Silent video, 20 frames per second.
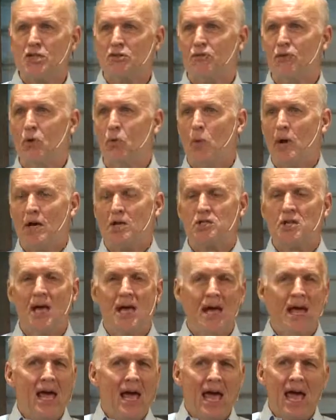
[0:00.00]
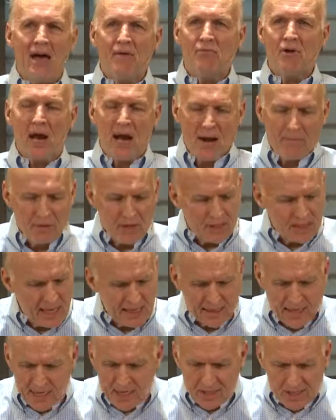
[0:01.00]
few weeks, everything
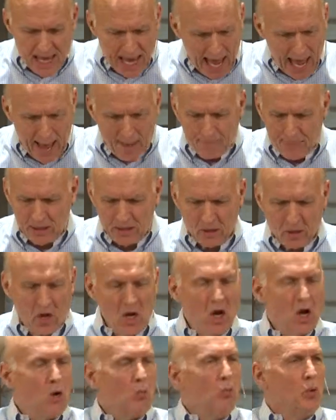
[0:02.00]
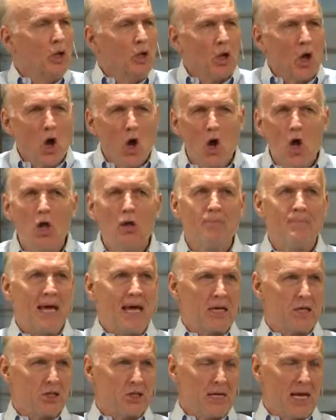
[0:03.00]
that has happened will all
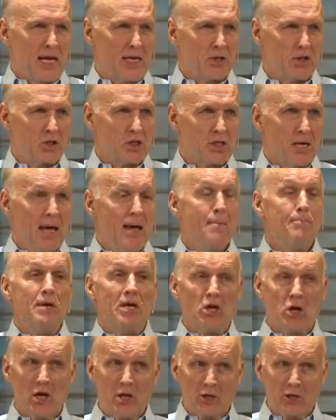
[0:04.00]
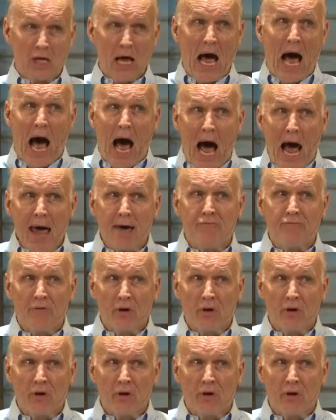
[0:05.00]
make sense because I've